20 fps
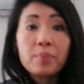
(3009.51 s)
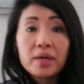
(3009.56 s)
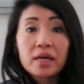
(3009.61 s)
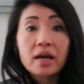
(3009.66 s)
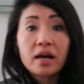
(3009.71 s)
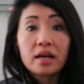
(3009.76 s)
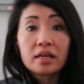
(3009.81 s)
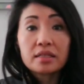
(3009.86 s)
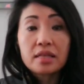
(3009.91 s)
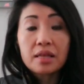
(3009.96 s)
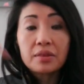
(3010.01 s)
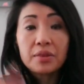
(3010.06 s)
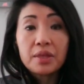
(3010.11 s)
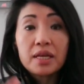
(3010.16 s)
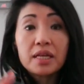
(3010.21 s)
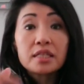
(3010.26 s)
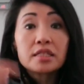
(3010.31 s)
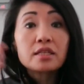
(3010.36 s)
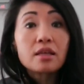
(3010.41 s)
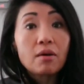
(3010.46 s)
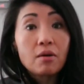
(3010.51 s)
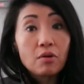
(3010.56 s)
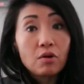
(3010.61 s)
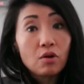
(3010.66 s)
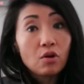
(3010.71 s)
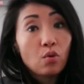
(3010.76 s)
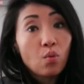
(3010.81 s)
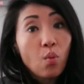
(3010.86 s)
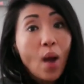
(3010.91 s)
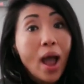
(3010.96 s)
because this,
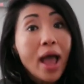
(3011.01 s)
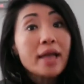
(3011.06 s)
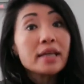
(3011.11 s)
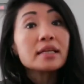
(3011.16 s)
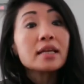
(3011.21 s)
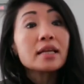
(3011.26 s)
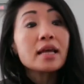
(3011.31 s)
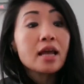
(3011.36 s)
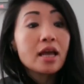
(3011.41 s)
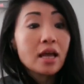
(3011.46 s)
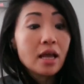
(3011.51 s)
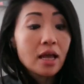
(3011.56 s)
when